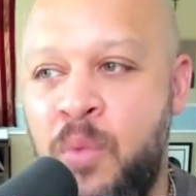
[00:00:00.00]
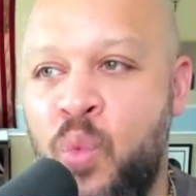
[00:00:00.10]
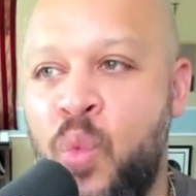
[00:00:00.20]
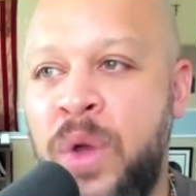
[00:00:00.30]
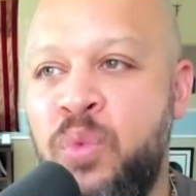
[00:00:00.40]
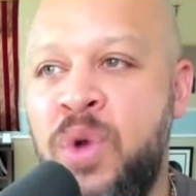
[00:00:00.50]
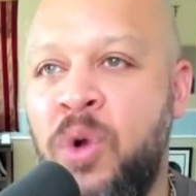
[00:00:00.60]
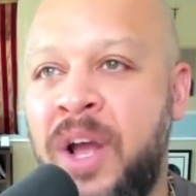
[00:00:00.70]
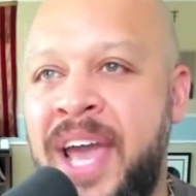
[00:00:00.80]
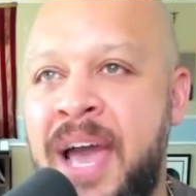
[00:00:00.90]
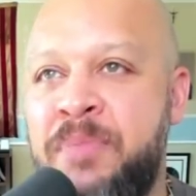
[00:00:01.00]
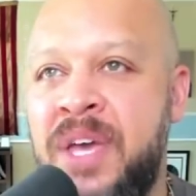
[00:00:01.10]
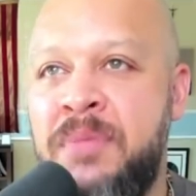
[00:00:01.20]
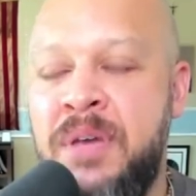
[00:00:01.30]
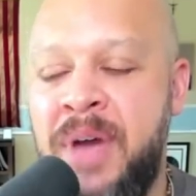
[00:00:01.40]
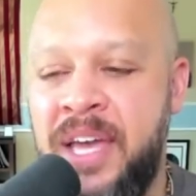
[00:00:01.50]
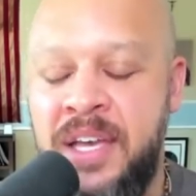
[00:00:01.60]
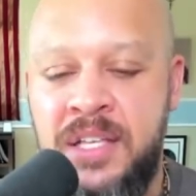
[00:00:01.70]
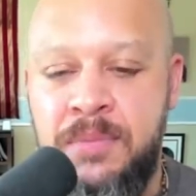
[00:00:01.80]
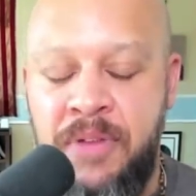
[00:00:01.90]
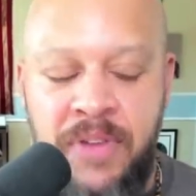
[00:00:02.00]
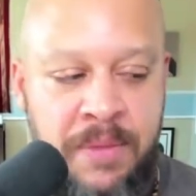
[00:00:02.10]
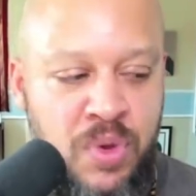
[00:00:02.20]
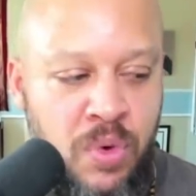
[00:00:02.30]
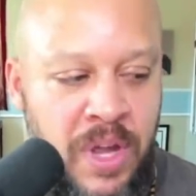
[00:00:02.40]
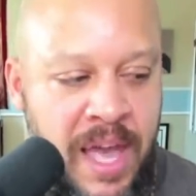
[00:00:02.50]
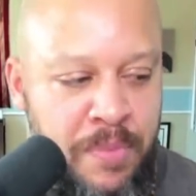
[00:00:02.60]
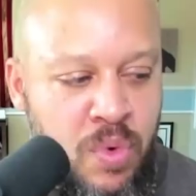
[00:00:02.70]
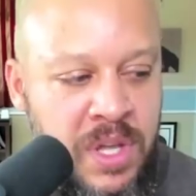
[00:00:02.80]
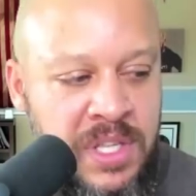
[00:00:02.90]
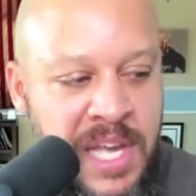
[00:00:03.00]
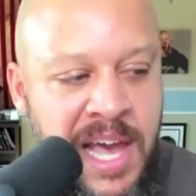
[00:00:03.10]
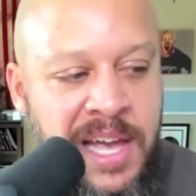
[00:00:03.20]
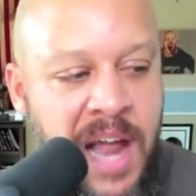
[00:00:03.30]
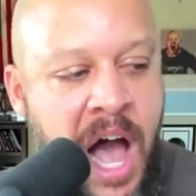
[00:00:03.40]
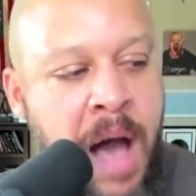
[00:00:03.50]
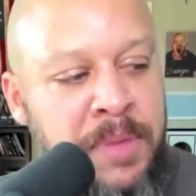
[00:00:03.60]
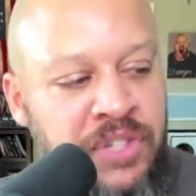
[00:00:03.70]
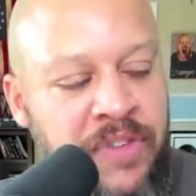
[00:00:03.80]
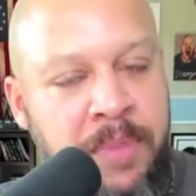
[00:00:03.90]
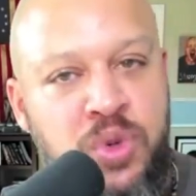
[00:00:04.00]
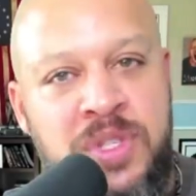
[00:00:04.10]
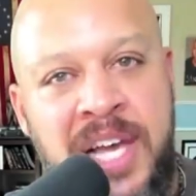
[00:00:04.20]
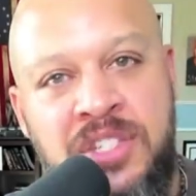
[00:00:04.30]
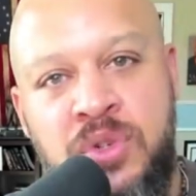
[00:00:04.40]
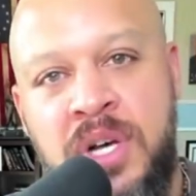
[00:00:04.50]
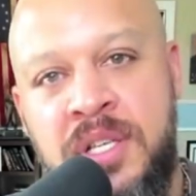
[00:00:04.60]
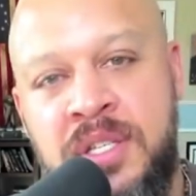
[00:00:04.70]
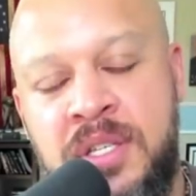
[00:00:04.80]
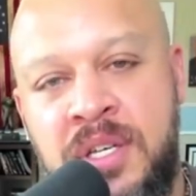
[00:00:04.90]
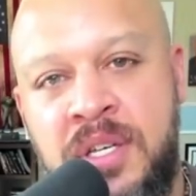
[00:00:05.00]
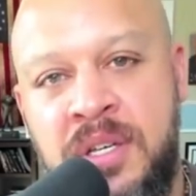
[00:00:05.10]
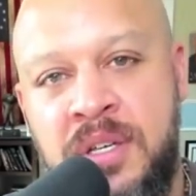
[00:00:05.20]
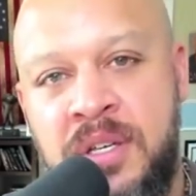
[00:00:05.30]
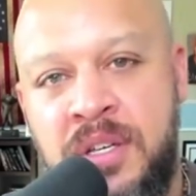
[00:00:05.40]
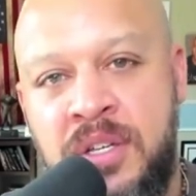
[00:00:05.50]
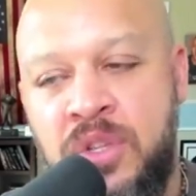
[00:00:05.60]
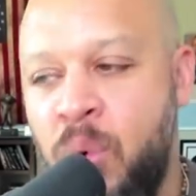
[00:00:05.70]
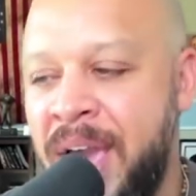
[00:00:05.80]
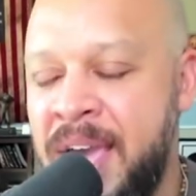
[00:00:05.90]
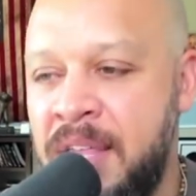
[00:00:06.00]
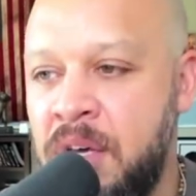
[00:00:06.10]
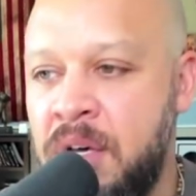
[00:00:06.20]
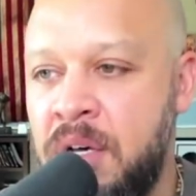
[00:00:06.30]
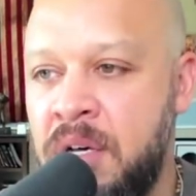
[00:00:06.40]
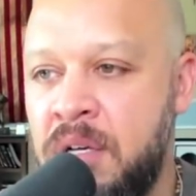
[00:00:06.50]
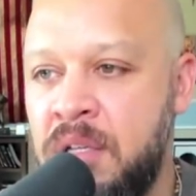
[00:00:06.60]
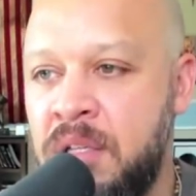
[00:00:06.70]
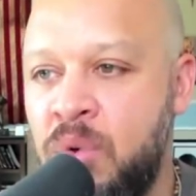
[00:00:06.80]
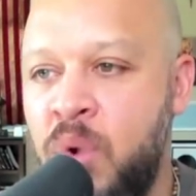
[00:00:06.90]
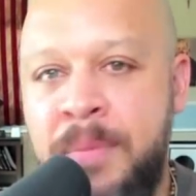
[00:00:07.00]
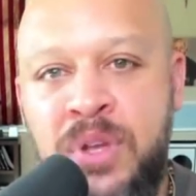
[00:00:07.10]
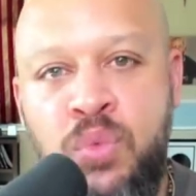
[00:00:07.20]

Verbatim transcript: When we were camping, me and my kids, my family, we were camping once. An Amish family was next to us. The way the the women